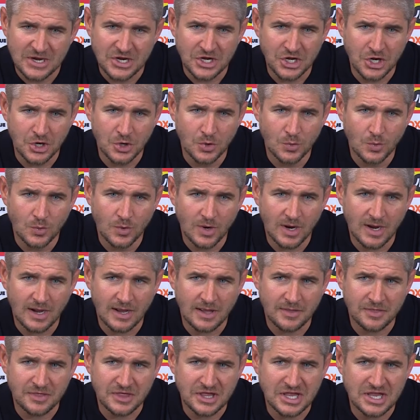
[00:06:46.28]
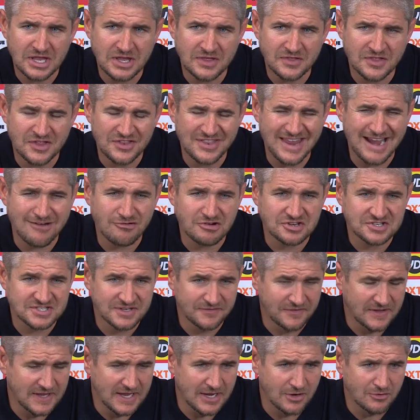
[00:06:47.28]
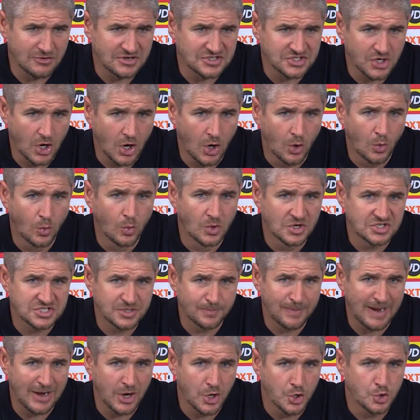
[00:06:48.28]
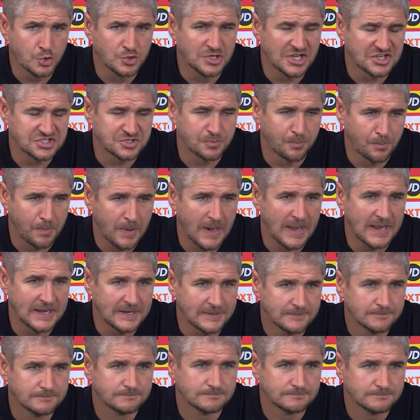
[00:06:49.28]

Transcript: You know, the the narrative here is always about who doesn't play.